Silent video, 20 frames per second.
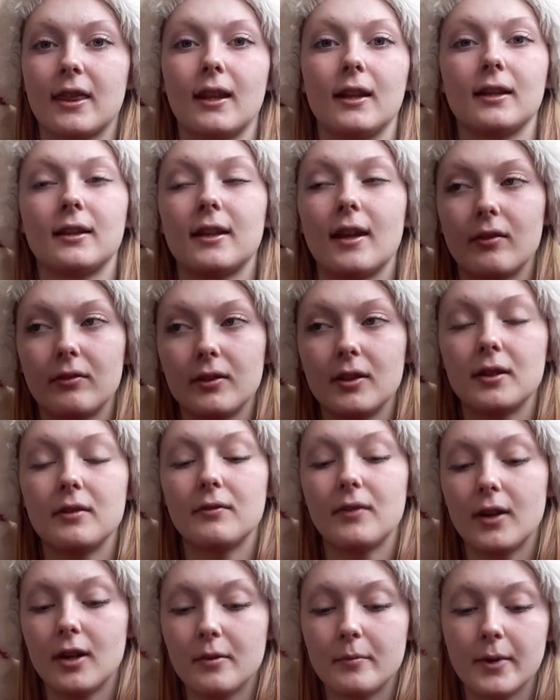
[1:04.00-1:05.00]
then definitely
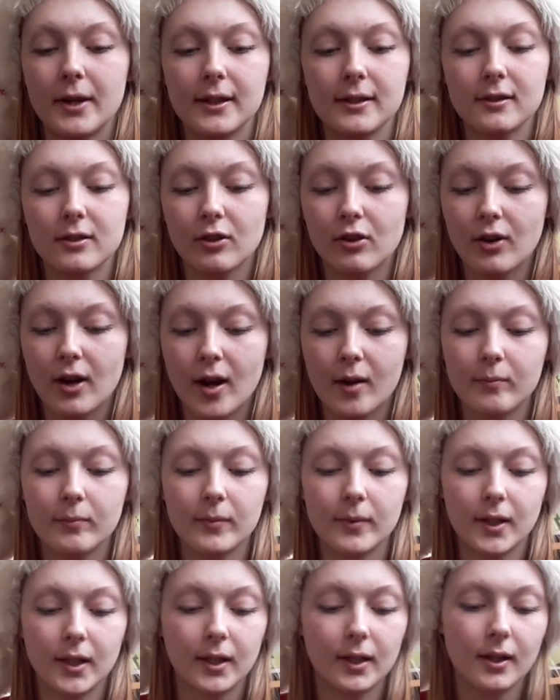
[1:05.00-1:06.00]
follow my
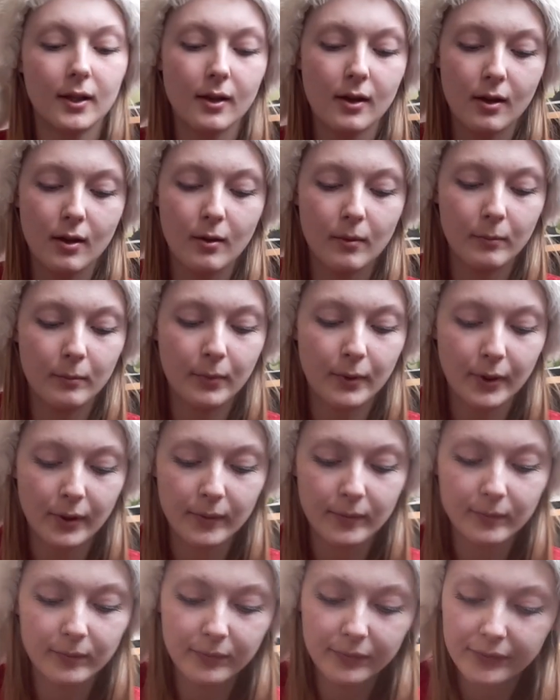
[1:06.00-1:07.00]
Instagram.
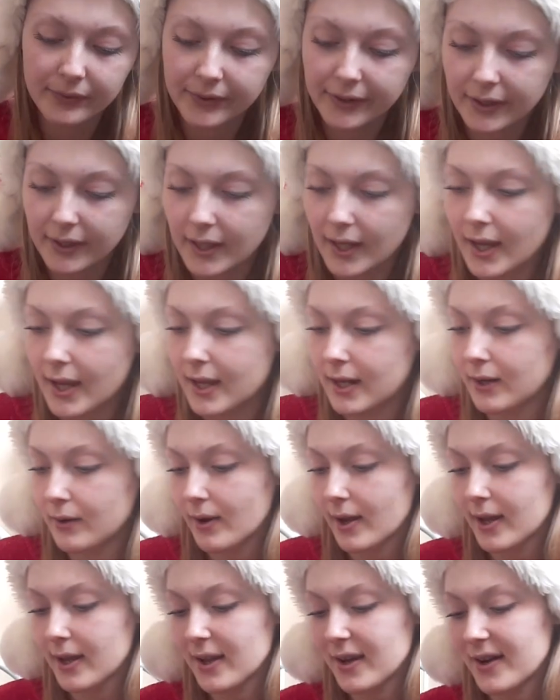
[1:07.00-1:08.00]
But
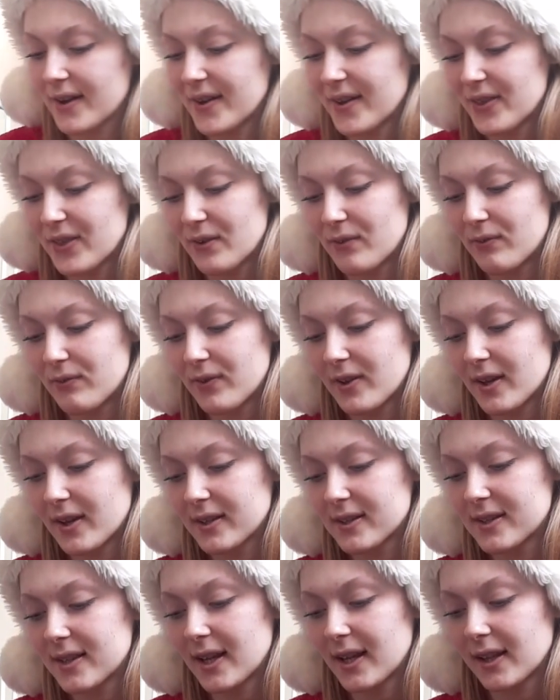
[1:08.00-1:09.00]
anyway, the
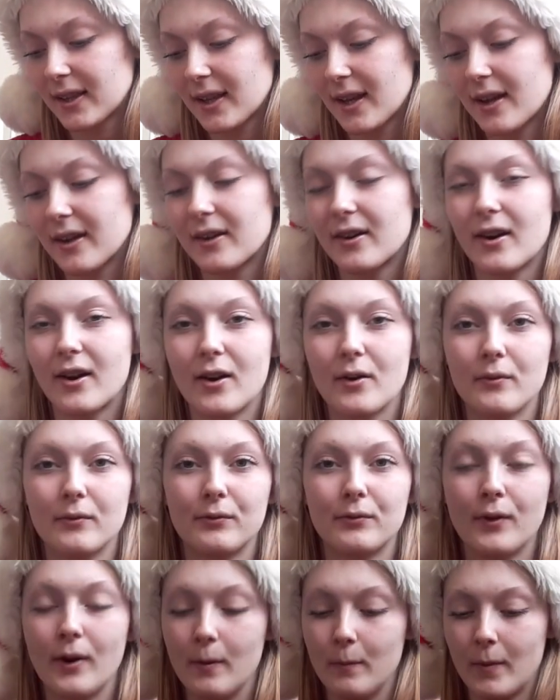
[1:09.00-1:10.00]
first thing that I got
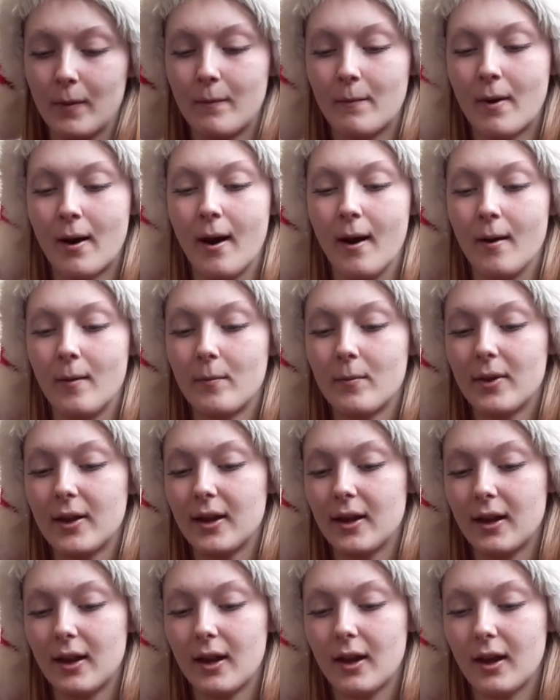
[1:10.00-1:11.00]
from my mum
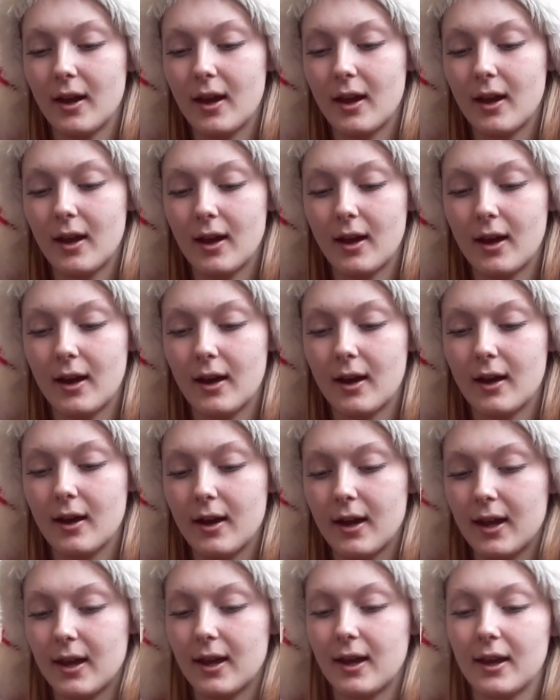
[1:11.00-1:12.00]

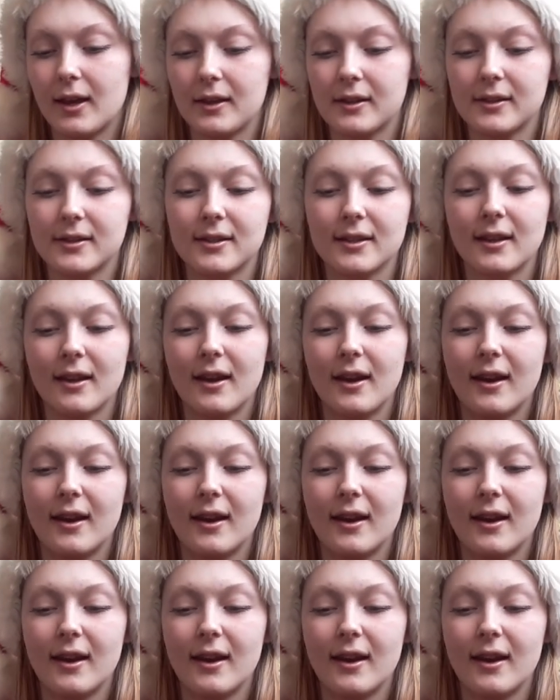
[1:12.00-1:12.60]
is,